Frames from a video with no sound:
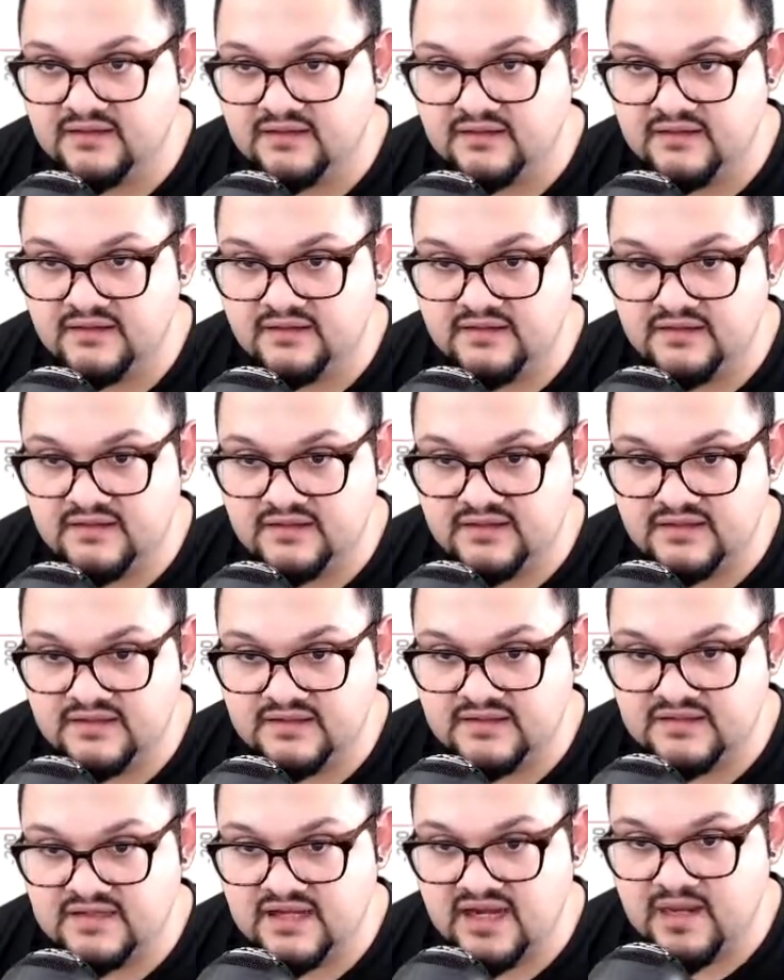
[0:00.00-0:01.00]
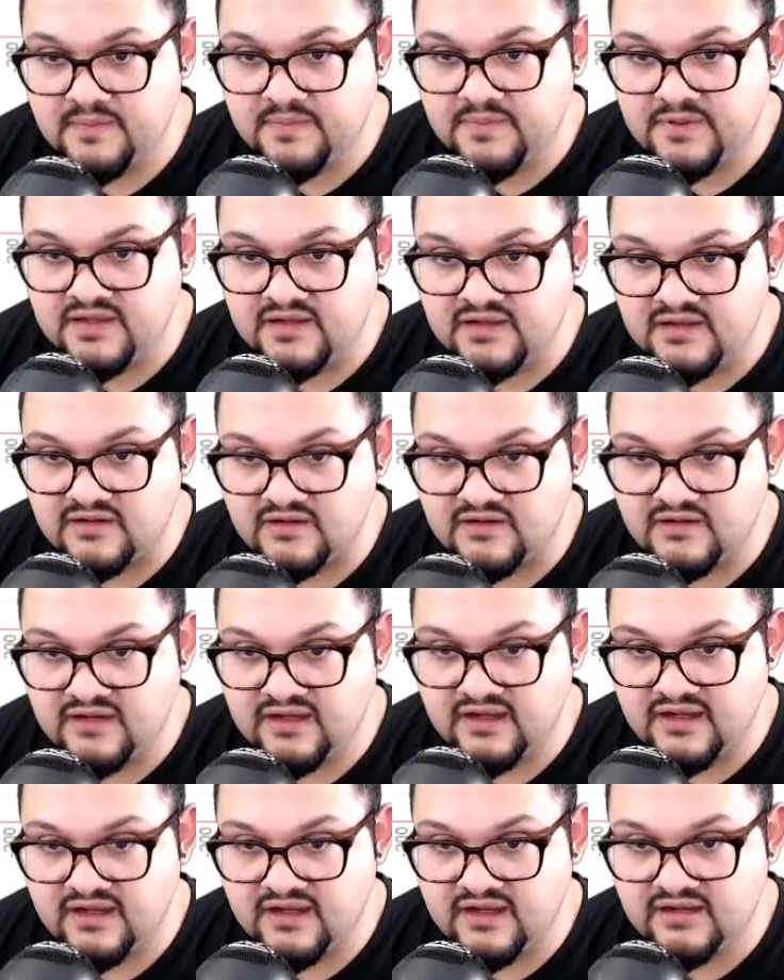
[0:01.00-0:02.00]
the top here,
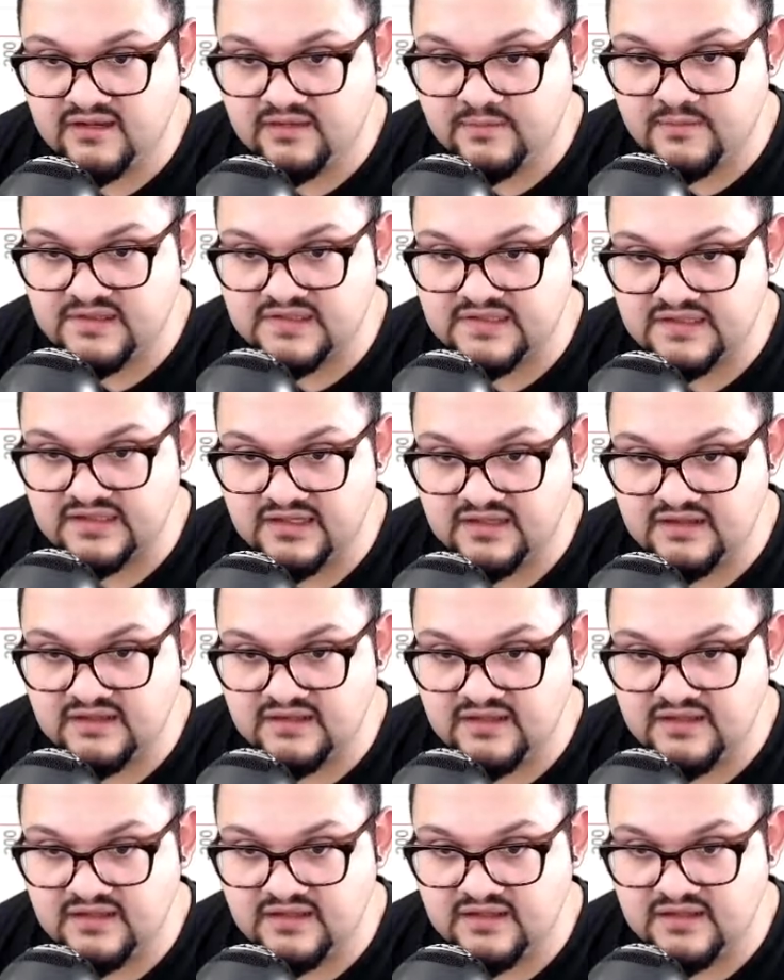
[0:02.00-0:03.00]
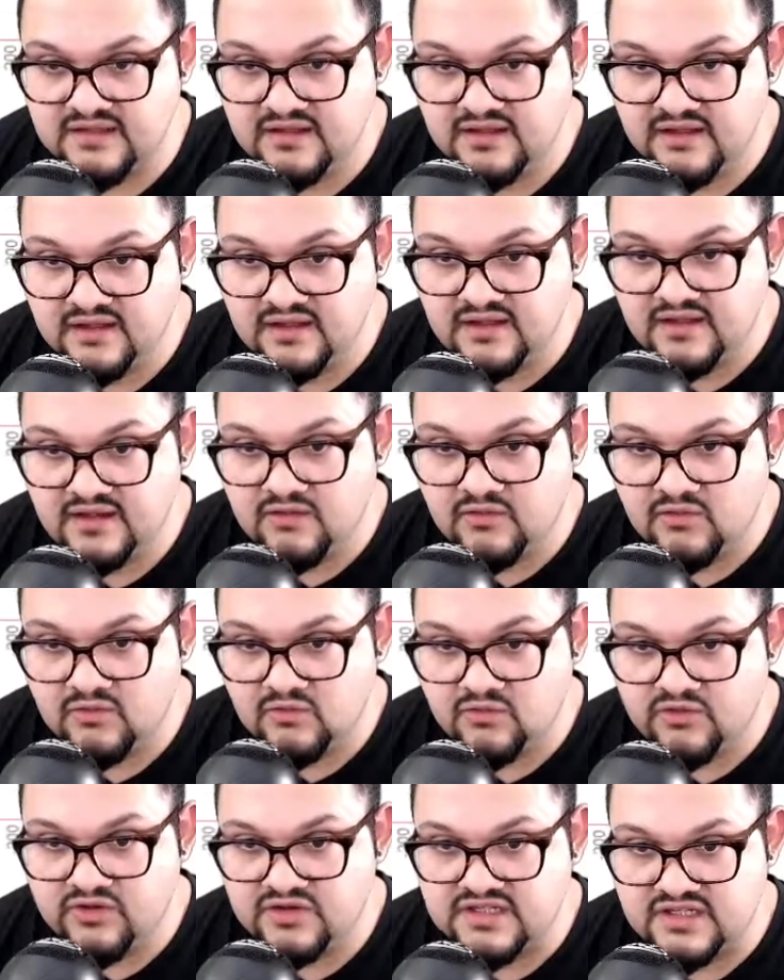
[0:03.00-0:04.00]
and I'm going to select the
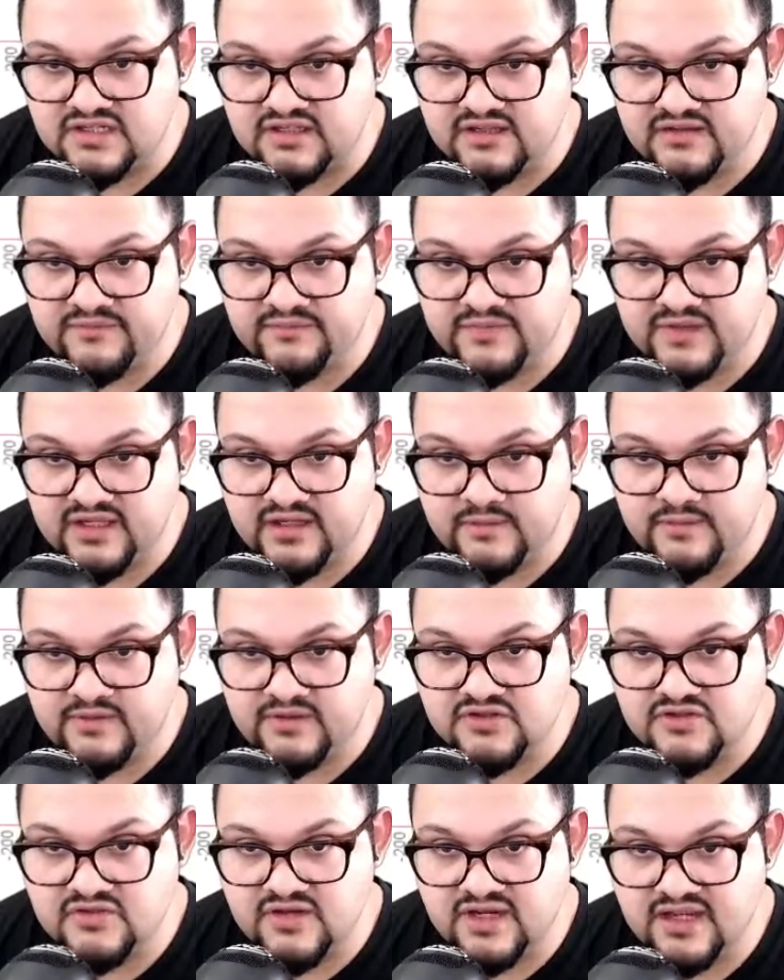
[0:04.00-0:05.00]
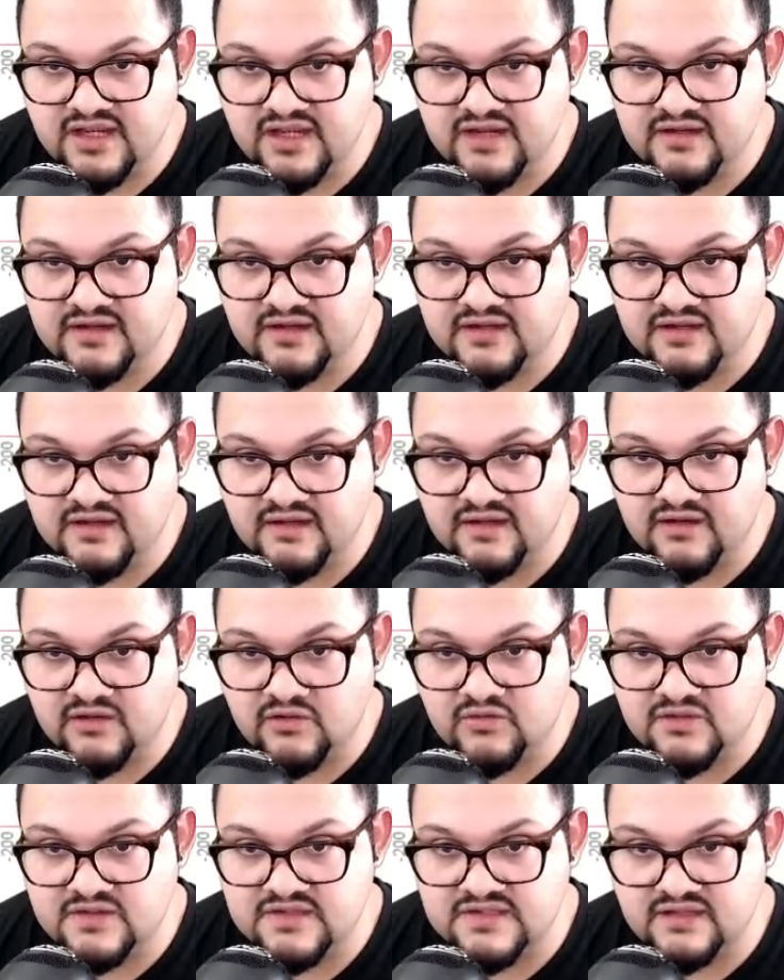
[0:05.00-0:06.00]
origin, and I'm going to drag a
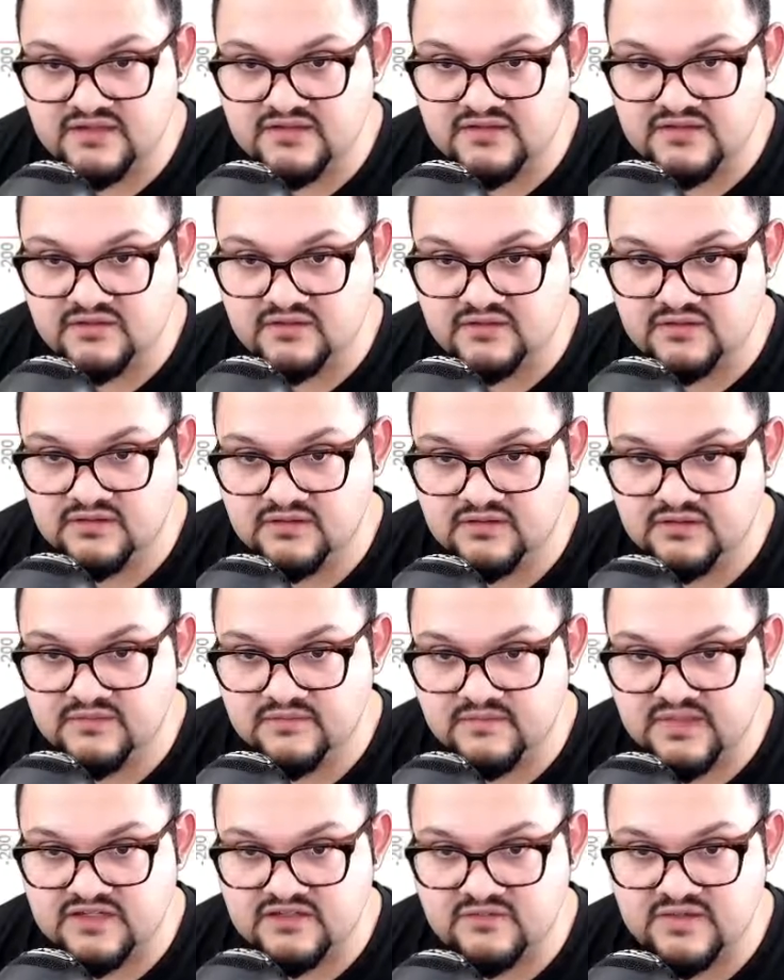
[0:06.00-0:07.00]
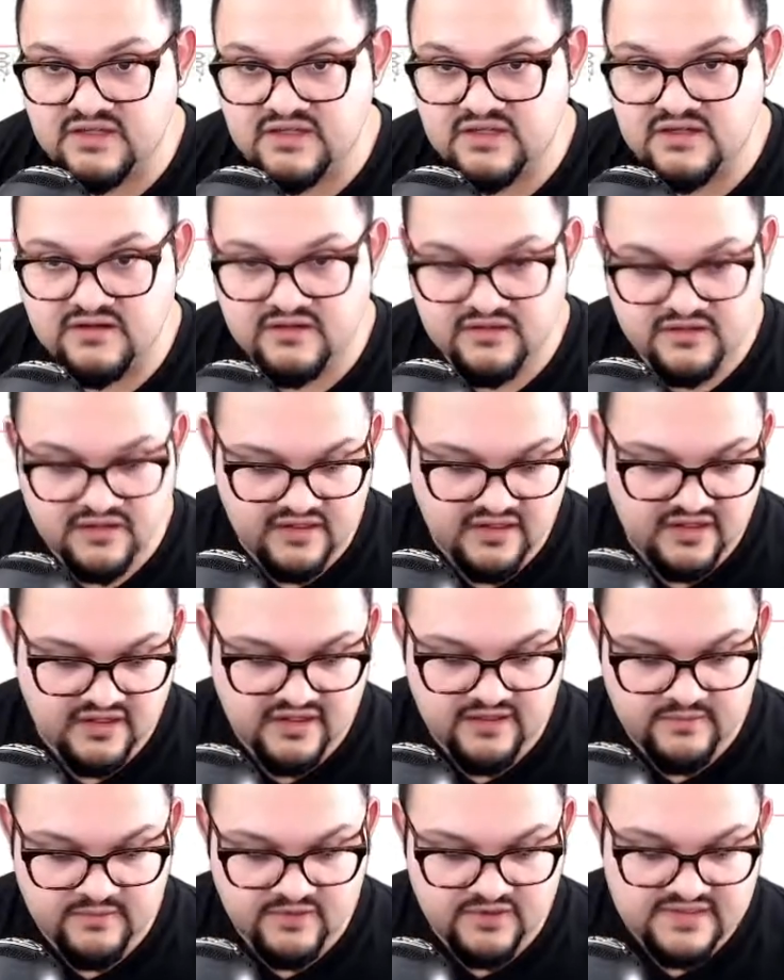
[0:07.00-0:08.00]
horizontal measurement here.
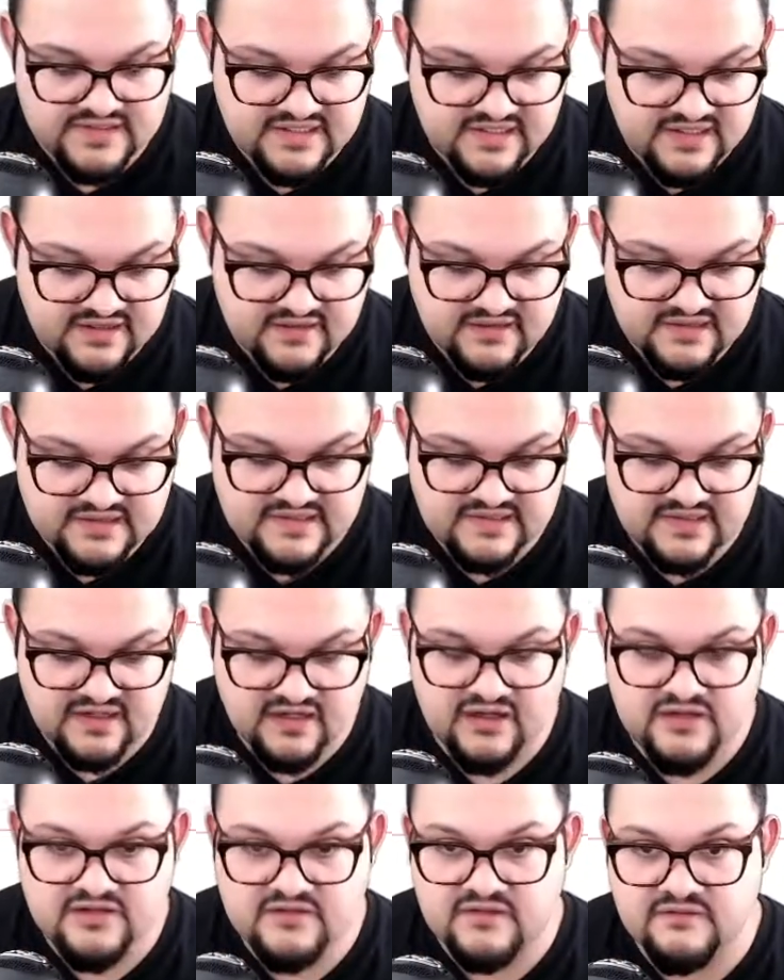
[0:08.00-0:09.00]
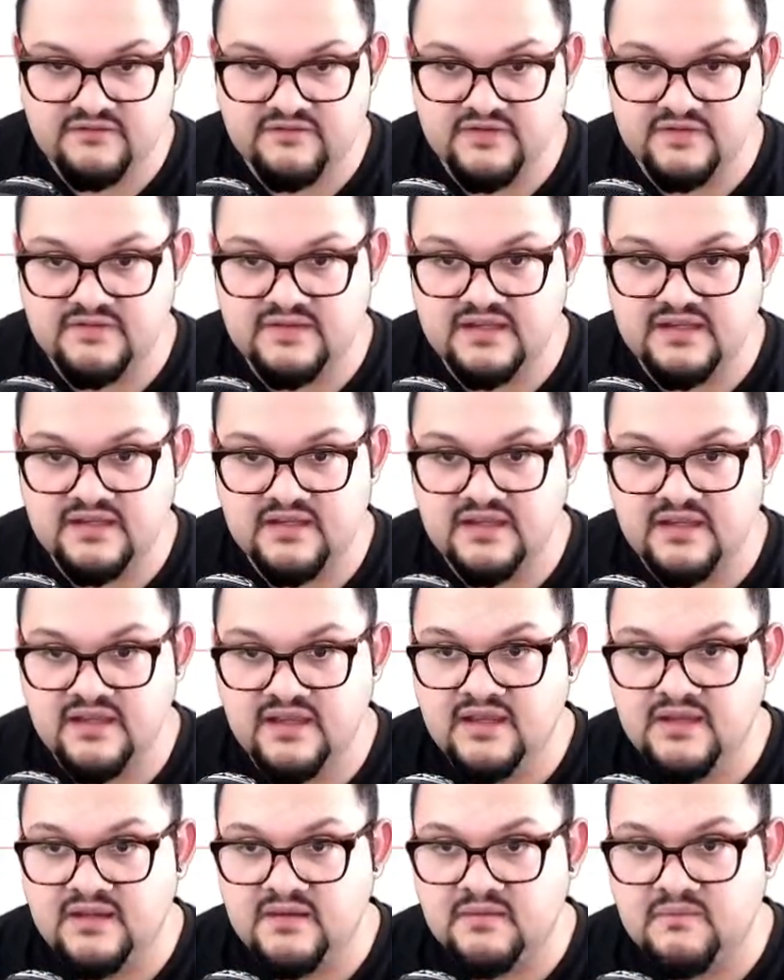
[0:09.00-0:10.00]
I'm going to say this is 150
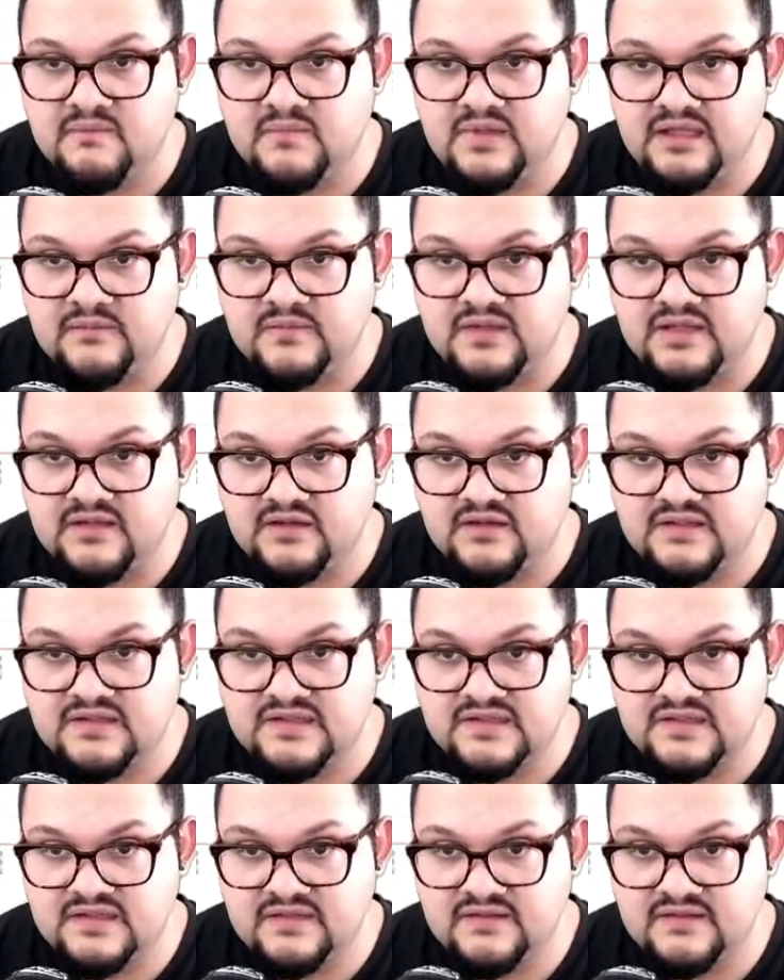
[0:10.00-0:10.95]
millimeters